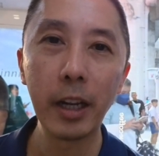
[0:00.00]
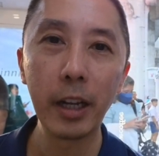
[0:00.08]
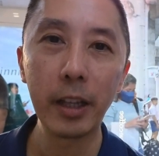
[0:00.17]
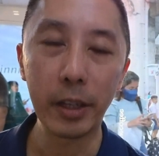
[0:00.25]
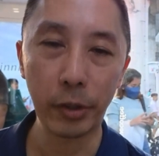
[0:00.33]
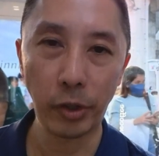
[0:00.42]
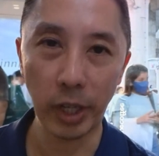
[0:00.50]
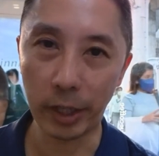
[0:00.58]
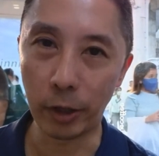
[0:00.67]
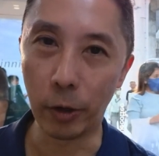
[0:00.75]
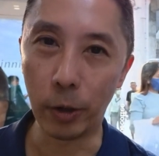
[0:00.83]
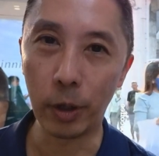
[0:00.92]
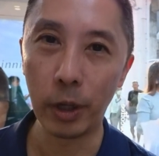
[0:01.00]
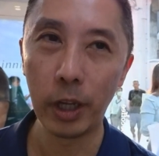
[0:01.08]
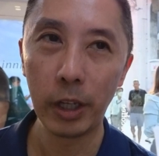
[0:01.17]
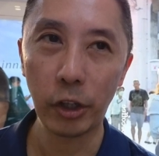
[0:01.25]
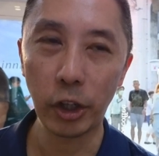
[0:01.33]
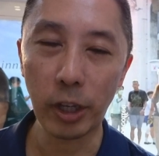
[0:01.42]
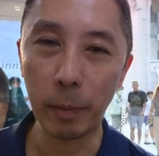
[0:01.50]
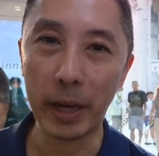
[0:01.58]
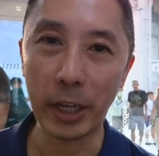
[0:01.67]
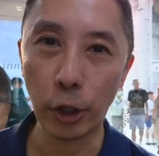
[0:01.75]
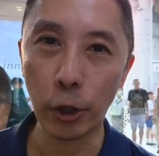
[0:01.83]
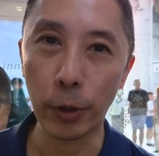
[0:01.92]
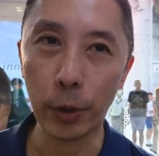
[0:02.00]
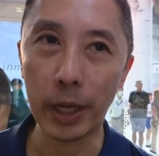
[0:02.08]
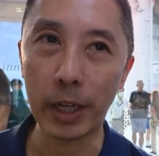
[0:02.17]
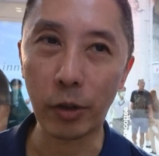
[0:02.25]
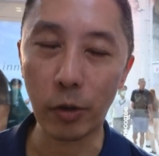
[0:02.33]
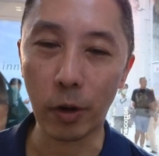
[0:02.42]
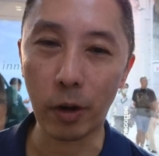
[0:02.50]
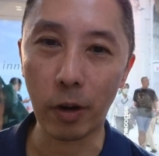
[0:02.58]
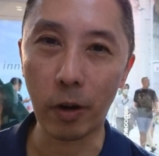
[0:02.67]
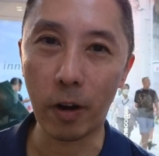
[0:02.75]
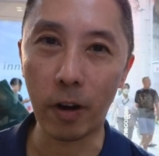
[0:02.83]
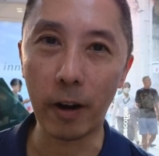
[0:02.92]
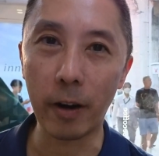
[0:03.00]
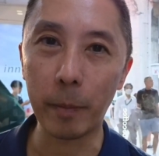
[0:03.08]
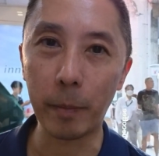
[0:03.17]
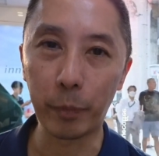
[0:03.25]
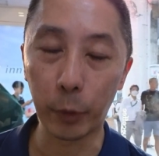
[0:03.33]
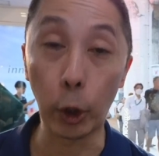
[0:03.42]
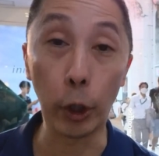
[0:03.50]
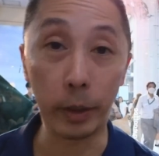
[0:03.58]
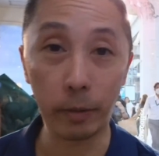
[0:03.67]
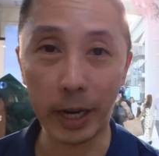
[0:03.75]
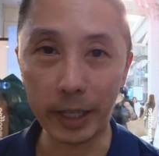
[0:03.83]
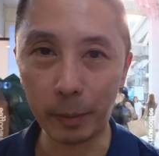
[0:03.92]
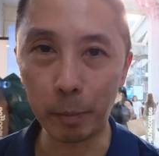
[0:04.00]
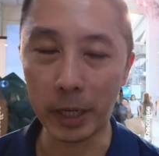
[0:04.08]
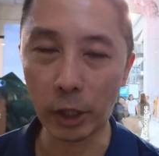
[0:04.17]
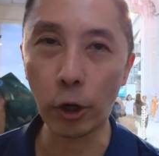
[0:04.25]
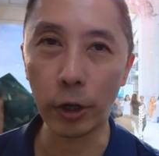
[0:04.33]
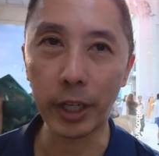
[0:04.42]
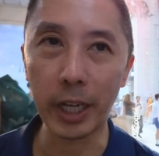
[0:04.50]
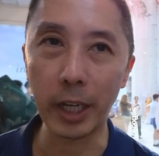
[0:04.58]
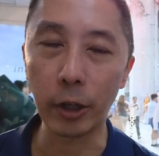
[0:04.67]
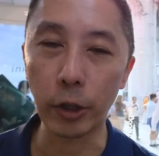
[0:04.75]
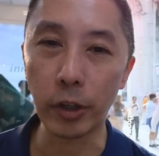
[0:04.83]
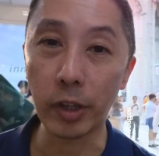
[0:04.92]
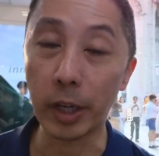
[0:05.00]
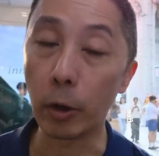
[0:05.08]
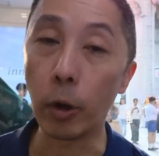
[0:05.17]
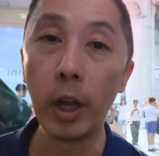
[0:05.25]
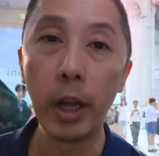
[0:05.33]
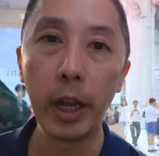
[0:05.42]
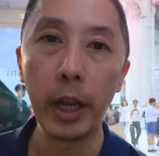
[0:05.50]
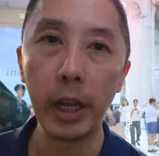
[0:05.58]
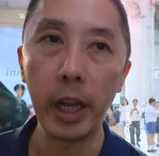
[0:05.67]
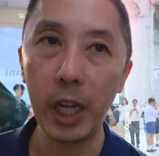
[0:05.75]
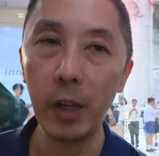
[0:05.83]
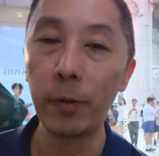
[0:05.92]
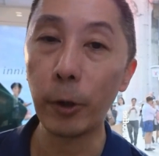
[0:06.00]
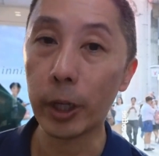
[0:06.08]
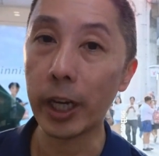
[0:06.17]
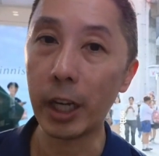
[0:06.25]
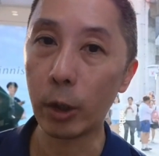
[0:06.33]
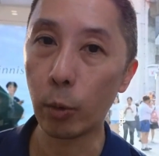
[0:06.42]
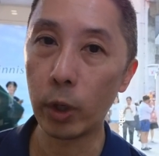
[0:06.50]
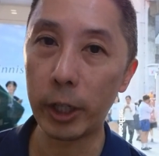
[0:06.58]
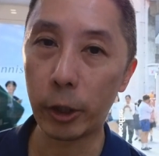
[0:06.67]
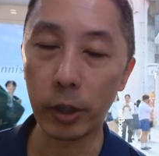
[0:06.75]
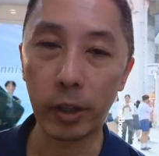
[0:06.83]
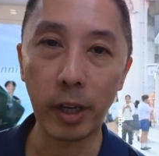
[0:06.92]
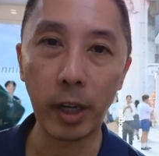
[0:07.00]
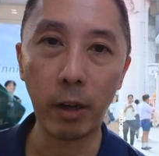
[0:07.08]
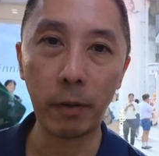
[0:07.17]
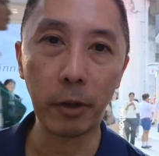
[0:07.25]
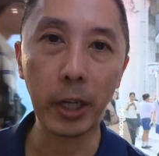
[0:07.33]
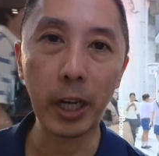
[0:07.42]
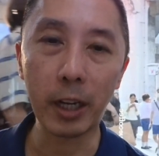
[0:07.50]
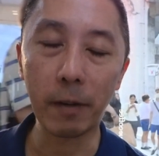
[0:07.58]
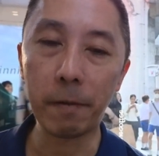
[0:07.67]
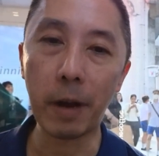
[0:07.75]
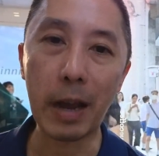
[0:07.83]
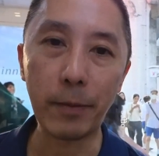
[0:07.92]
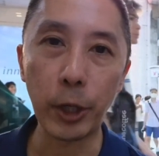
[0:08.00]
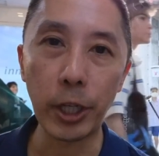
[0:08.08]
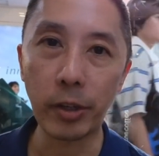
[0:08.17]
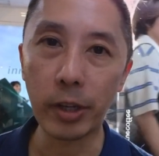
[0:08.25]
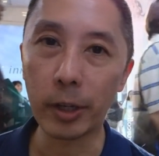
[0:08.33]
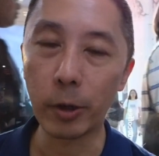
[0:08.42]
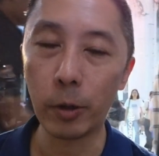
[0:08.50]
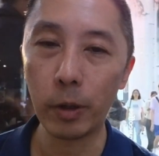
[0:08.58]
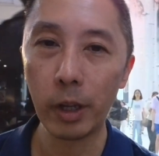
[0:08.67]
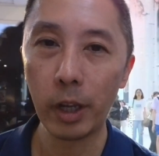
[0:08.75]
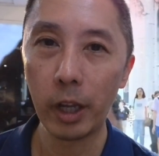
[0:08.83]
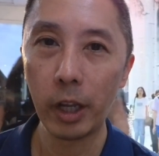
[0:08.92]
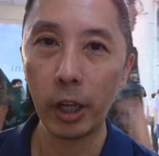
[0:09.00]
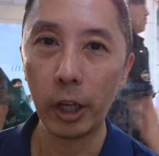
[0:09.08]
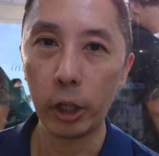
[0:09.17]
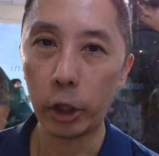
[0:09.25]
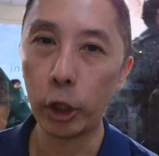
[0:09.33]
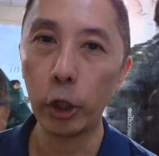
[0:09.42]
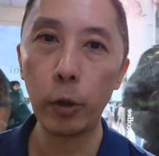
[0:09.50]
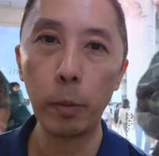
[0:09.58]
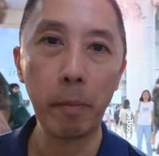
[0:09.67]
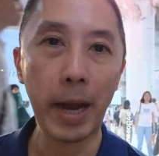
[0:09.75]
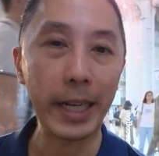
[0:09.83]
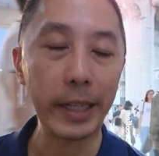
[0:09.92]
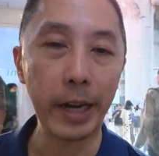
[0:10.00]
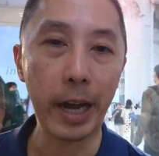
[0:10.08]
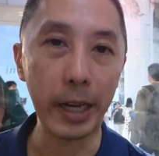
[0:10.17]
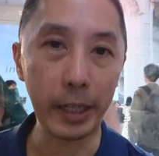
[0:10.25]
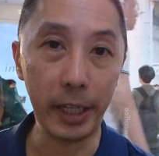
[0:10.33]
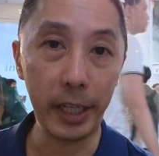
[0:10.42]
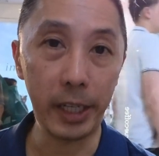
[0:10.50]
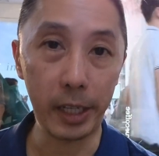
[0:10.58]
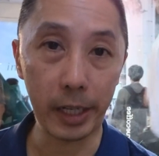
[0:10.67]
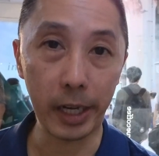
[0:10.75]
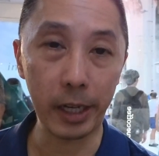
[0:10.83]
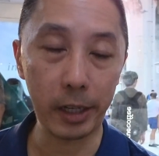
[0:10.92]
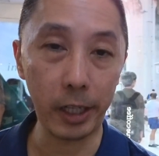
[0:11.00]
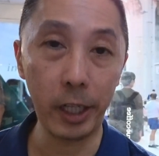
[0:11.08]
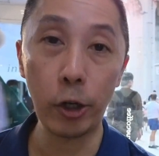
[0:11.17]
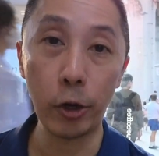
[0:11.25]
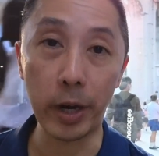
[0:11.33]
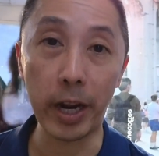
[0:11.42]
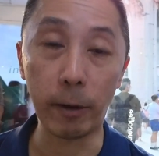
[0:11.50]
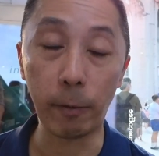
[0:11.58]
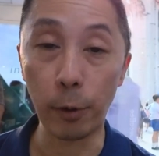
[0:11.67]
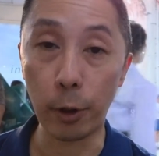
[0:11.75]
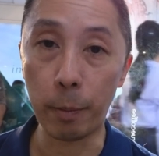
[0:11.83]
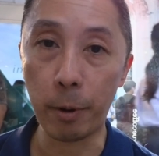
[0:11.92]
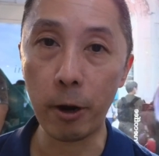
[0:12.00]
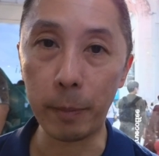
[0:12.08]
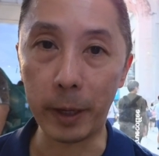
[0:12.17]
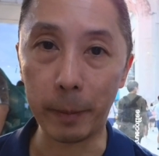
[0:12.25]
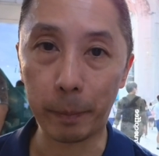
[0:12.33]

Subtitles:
the signal just to make sure things are good, right? Make sure you're getting a good signal. If you're getting a really good signal, if you're getting a 5G signal, you might not need to get internet for the apartment,